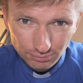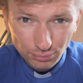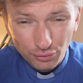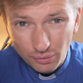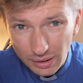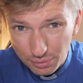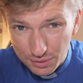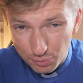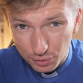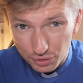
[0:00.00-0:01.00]
But from
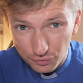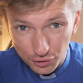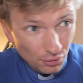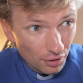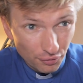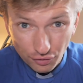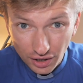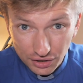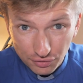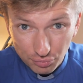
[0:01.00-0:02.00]
Abram's point of view,
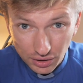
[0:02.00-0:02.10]
afraid of